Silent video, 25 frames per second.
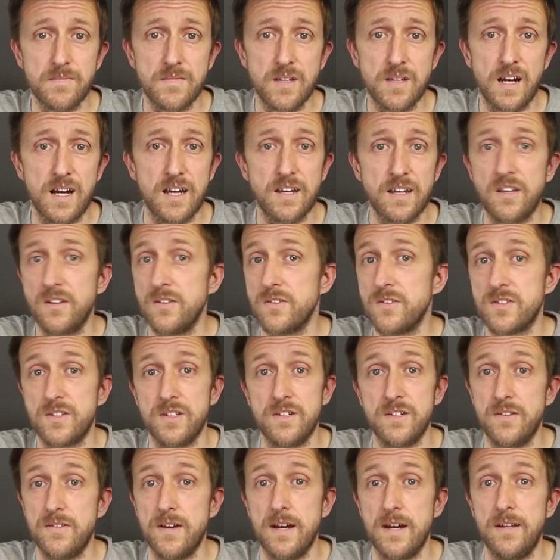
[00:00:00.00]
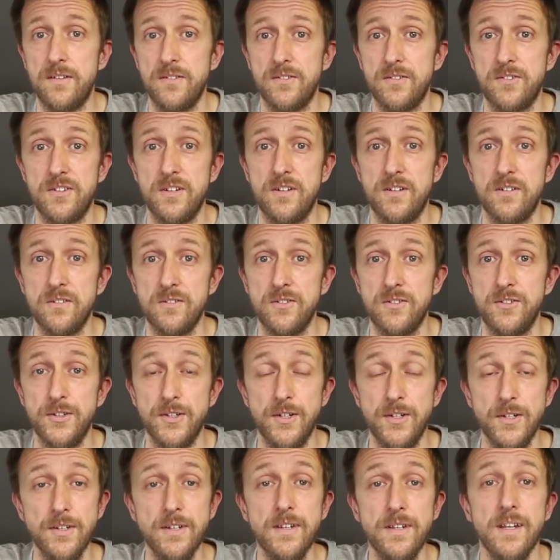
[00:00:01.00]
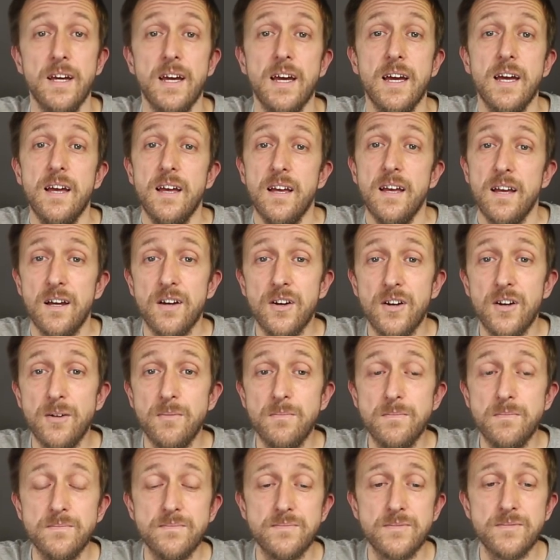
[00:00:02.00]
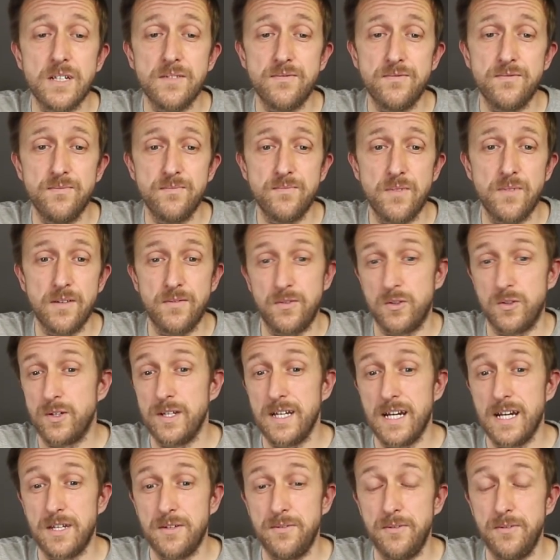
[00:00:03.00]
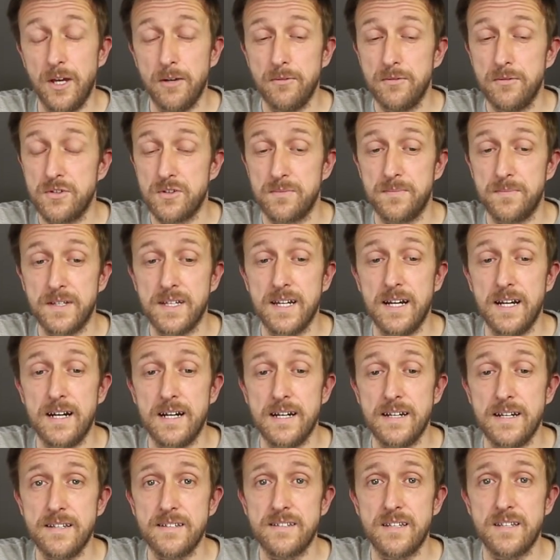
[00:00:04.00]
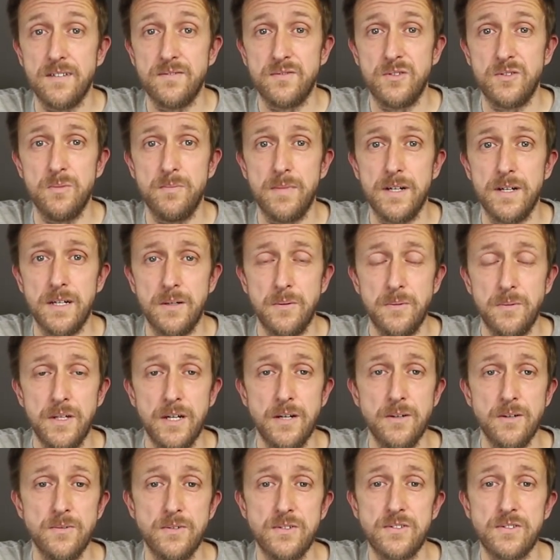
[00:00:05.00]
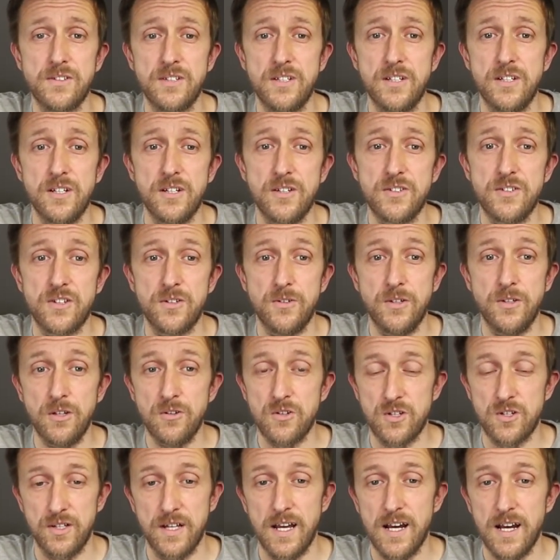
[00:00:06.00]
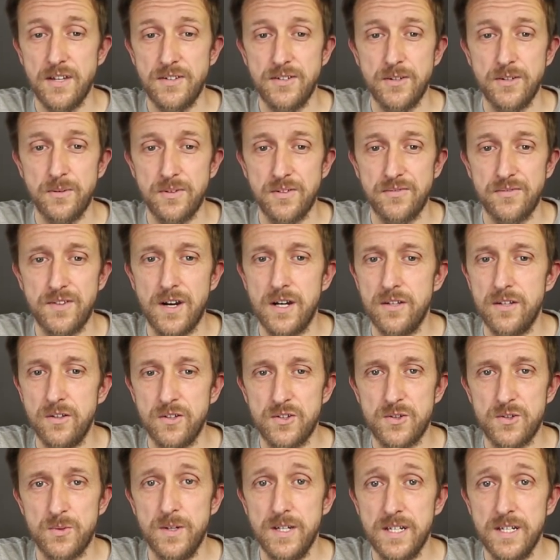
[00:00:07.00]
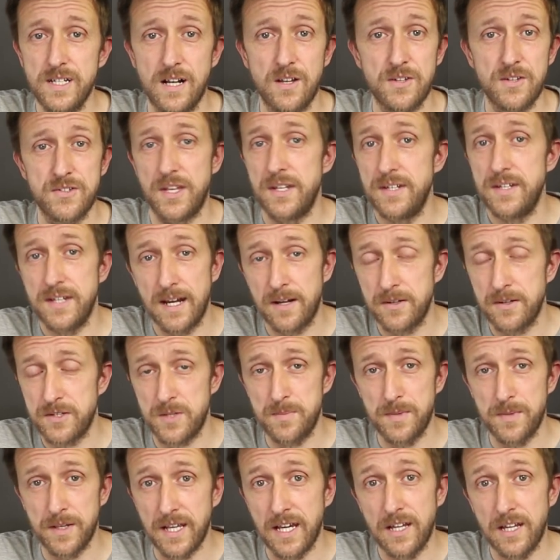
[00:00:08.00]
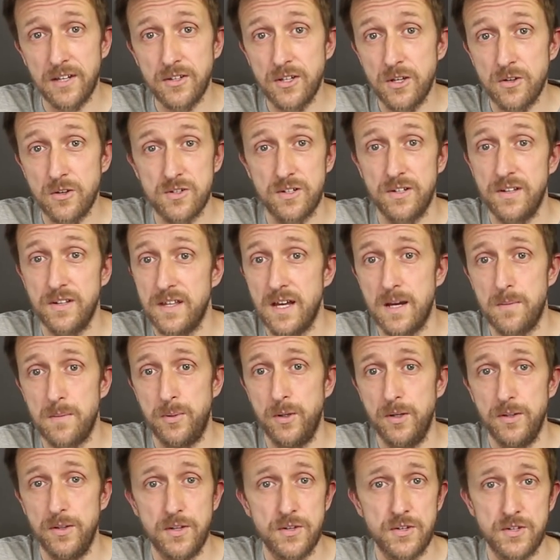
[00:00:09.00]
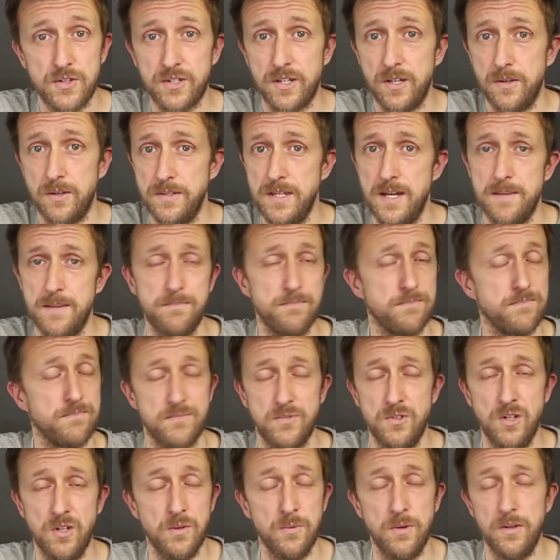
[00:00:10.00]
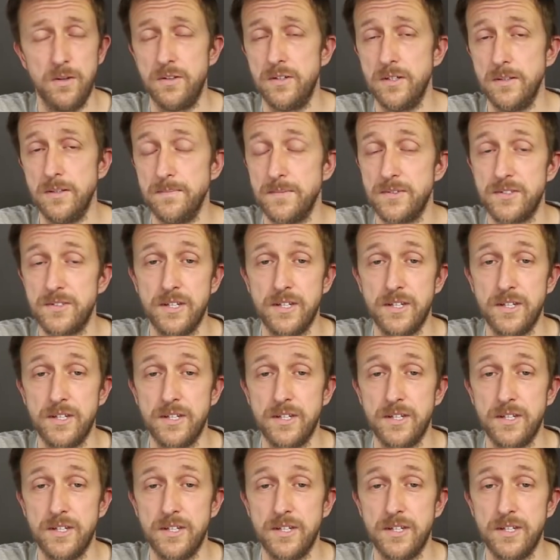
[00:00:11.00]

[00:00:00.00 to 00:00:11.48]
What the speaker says: I consider that song done. I've already had notes from the guys, I've done my own notes, so usually I do the final tweak, I'll send it out to them again, and usually at that point they just go, yep, another one done.